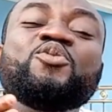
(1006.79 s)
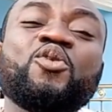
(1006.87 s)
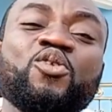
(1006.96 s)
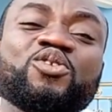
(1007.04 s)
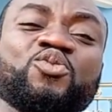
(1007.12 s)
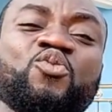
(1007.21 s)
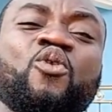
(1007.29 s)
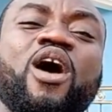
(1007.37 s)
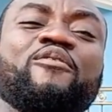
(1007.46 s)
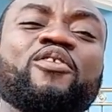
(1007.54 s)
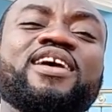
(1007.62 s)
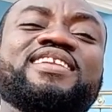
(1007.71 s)
those
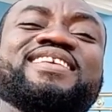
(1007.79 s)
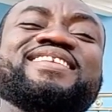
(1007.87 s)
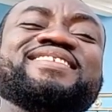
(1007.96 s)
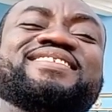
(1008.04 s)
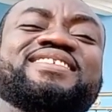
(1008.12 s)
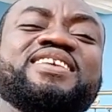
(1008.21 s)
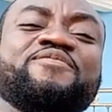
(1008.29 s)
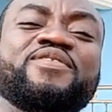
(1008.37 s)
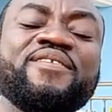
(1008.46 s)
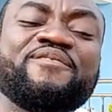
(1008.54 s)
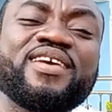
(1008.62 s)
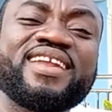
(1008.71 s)
who have already
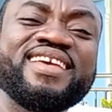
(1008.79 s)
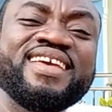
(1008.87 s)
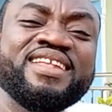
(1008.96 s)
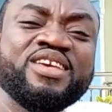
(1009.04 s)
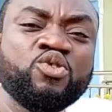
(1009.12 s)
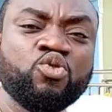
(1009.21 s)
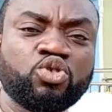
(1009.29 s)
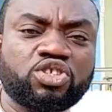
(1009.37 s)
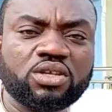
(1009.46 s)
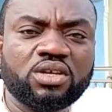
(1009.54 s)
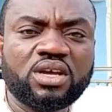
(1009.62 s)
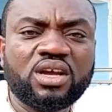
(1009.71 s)
received a very
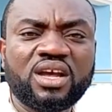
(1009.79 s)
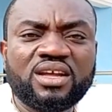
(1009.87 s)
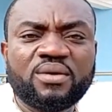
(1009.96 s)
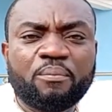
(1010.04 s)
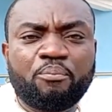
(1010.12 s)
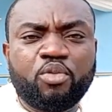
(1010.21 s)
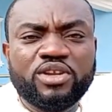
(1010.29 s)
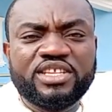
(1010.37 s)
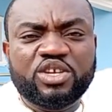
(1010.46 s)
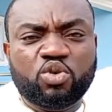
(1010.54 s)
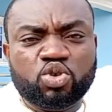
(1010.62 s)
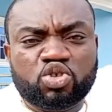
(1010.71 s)
huge
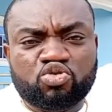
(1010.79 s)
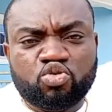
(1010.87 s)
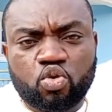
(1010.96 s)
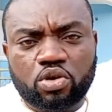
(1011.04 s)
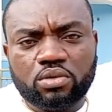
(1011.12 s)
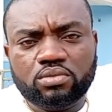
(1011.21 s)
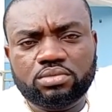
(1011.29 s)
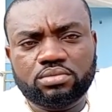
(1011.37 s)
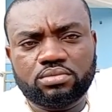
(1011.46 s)
political stroke